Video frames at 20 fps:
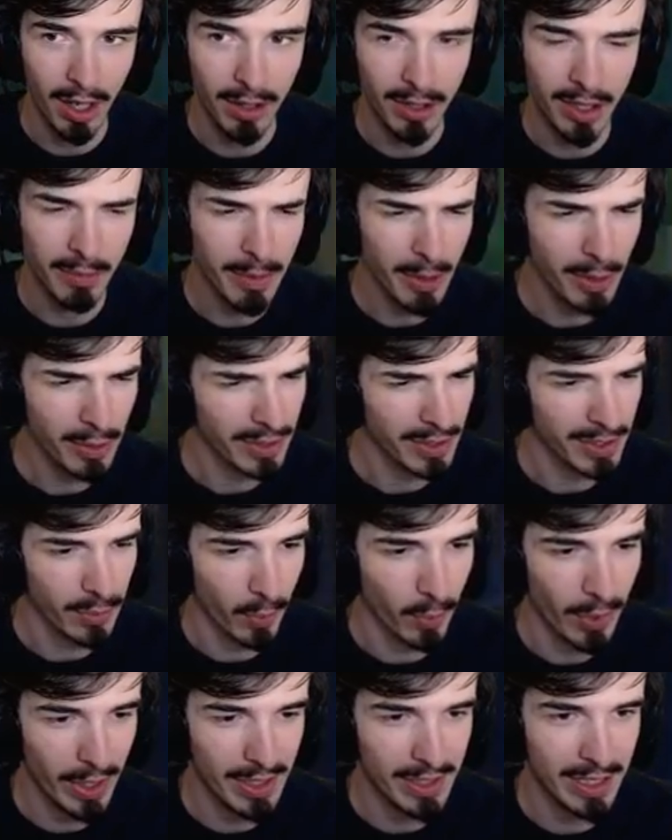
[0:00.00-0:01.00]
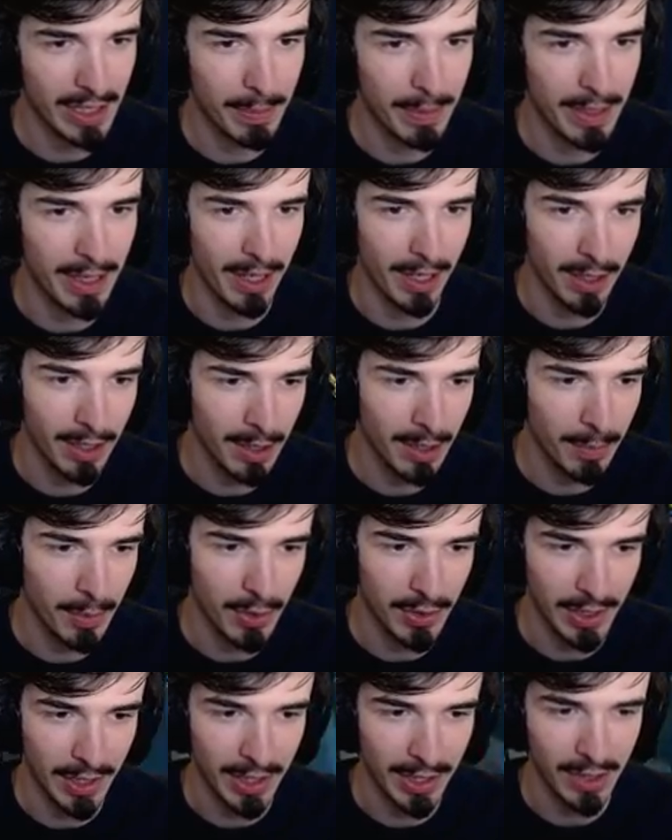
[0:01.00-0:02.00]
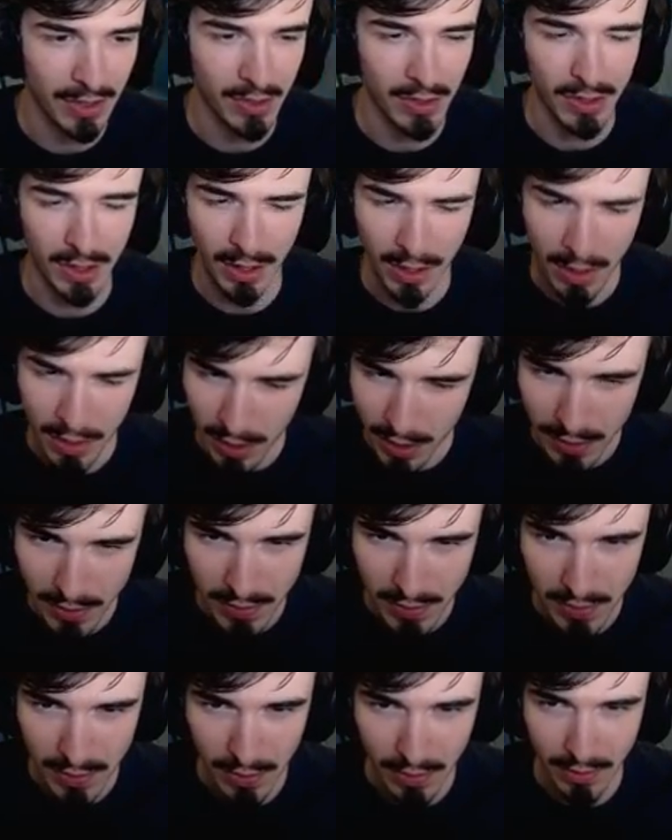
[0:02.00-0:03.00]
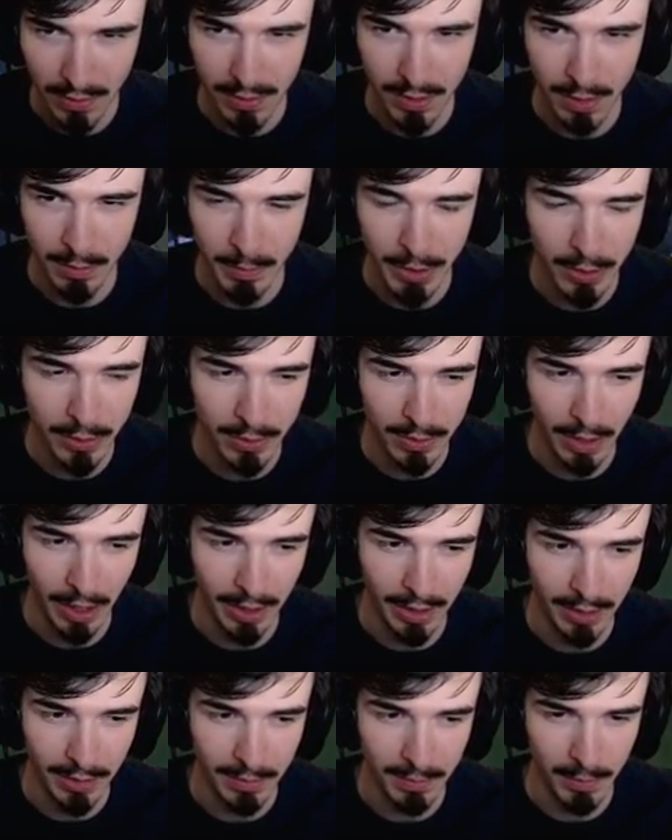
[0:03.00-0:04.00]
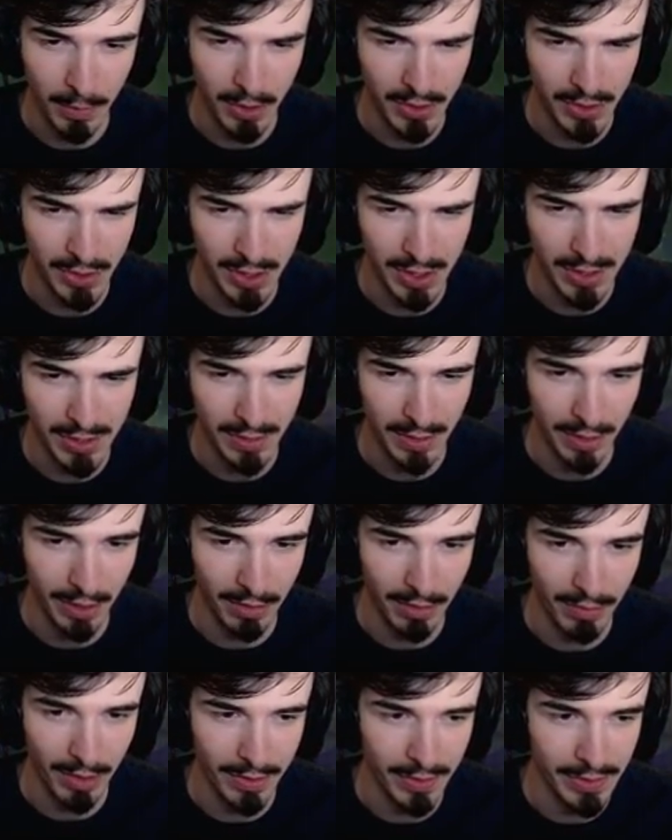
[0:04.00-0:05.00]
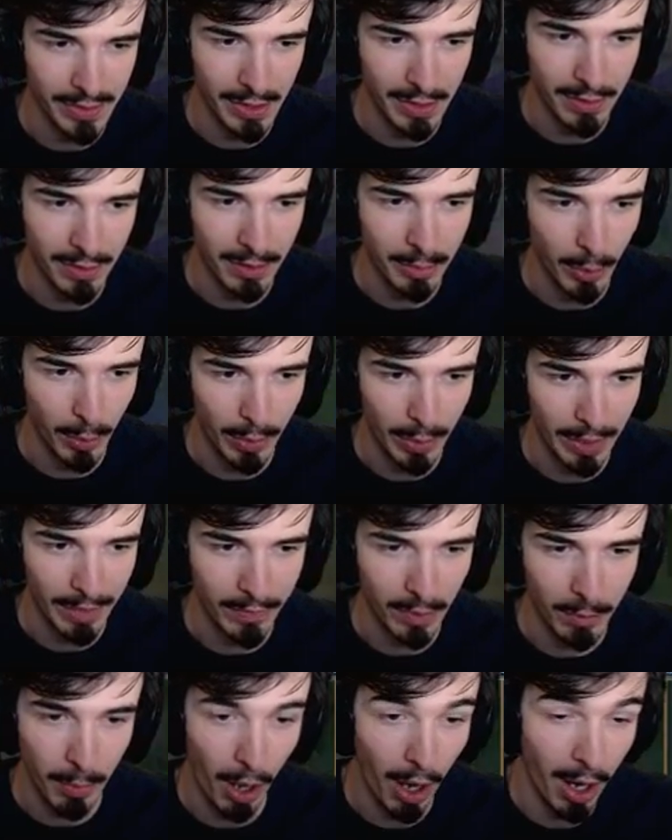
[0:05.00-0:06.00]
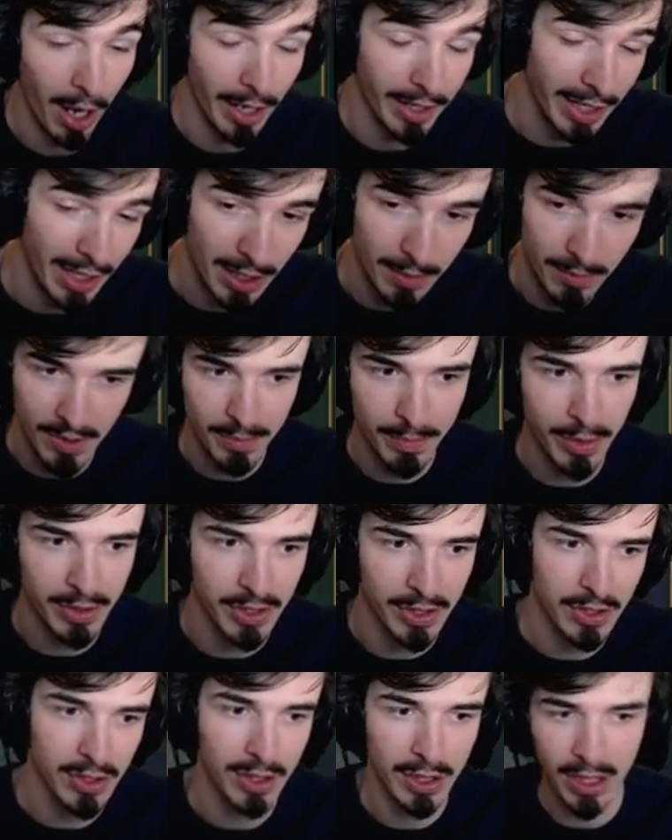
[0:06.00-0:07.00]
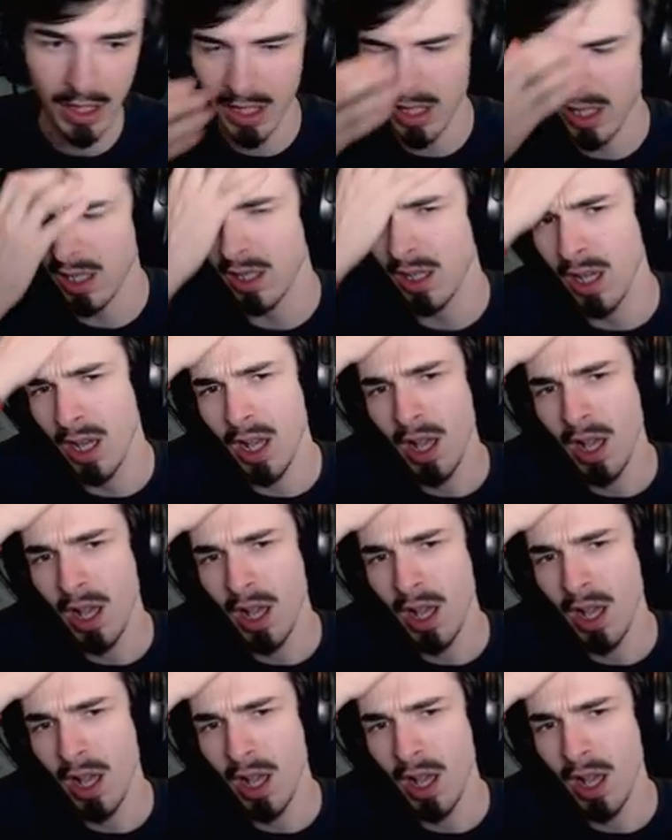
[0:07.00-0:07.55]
Camille does a weird TP here because I think she thinks that Camille, like, Master Yi is, like, around this area, but whatever. But again, I'm just positioning here.